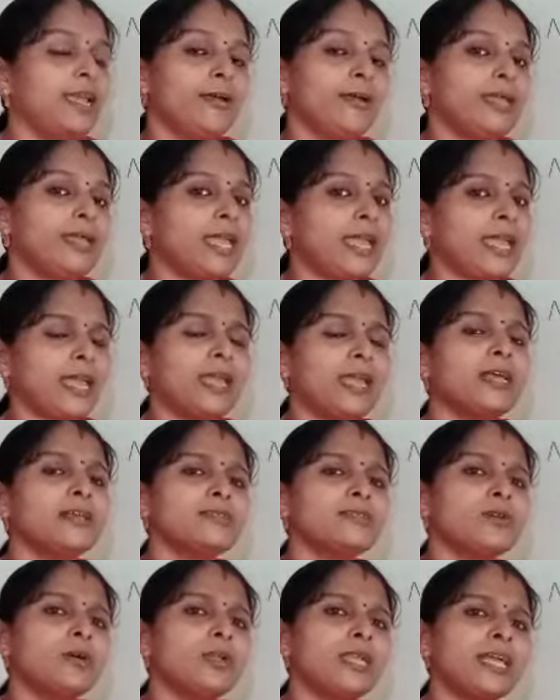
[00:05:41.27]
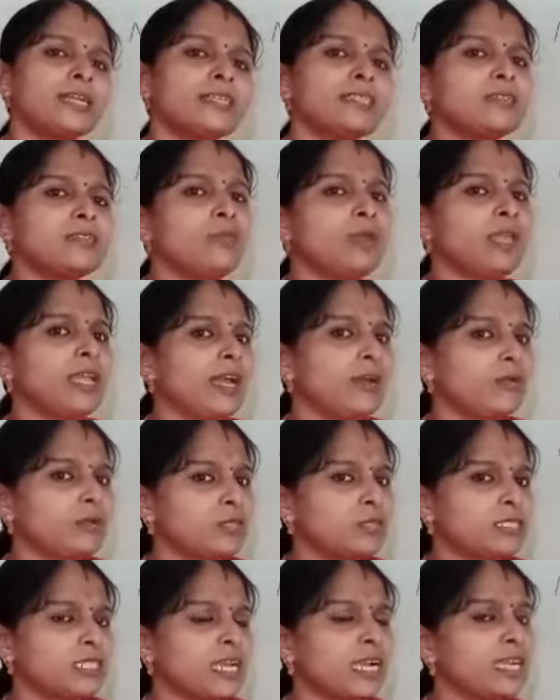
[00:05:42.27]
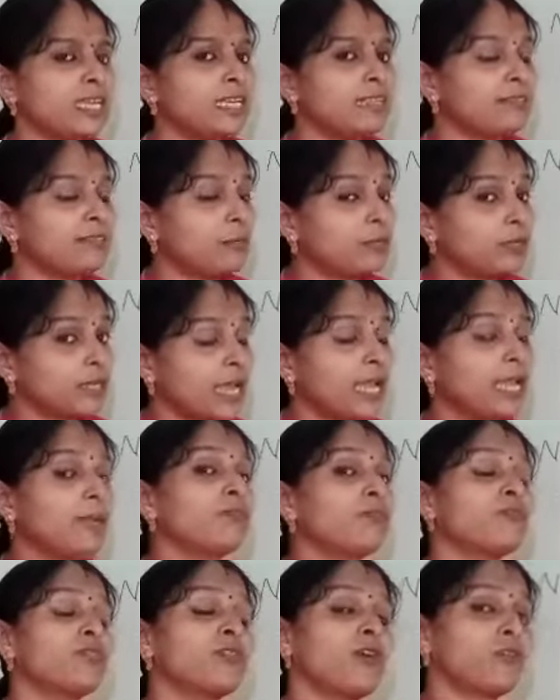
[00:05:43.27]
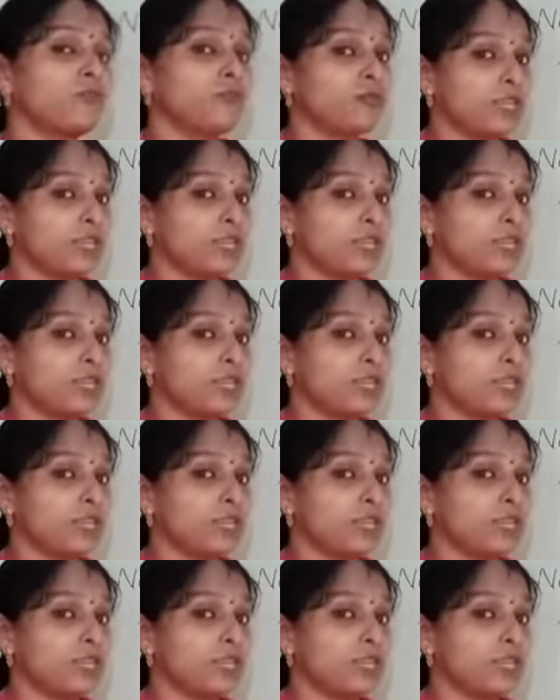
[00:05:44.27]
Okay, so next we have to study some types of